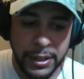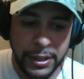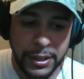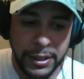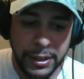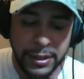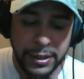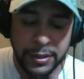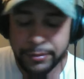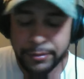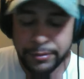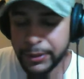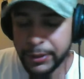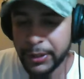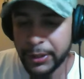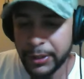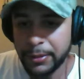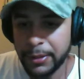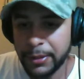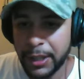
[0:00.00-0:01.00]
You know,
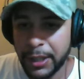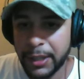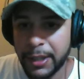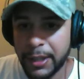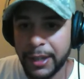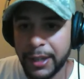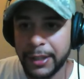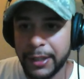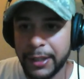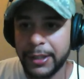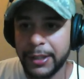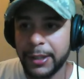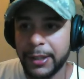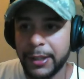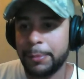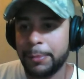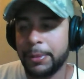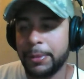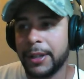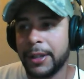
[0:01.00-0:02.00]
so it kind of you know
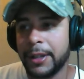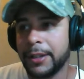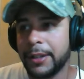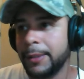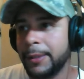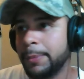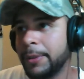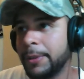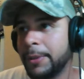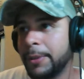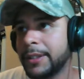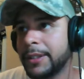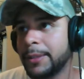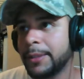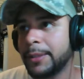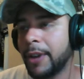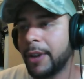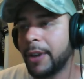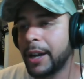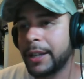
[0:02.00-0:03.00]
you put on you put on
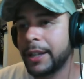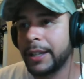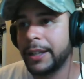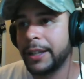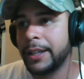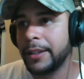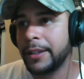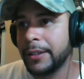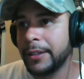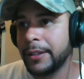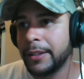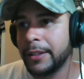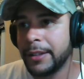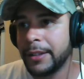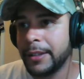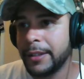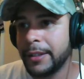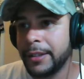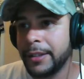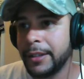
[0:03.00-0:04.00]
some Rocky
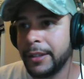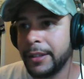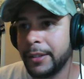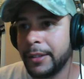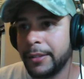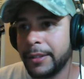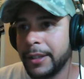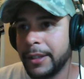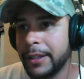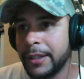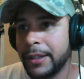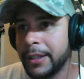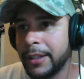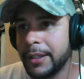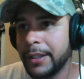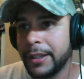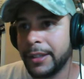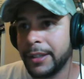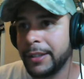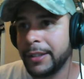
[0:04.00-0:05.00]
you know, and
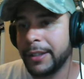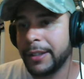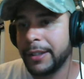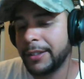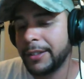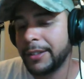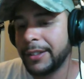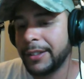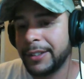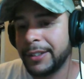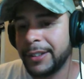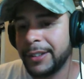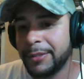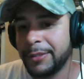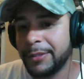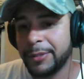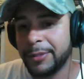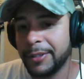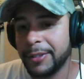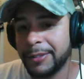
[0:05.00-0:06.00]
and, and, and you go
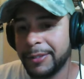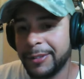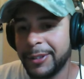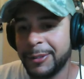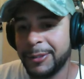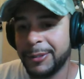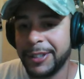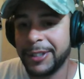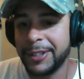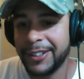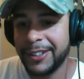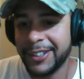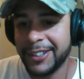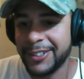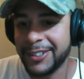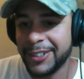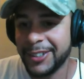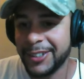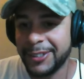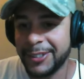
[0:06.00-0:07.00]
for it. What, what are you thinking,
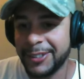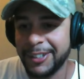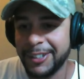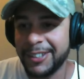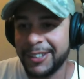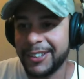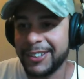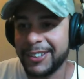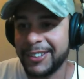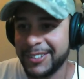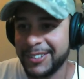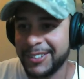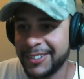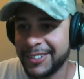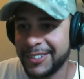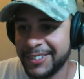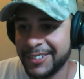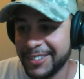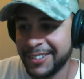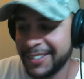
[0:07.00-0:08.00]
Jen? What are you thinking on this?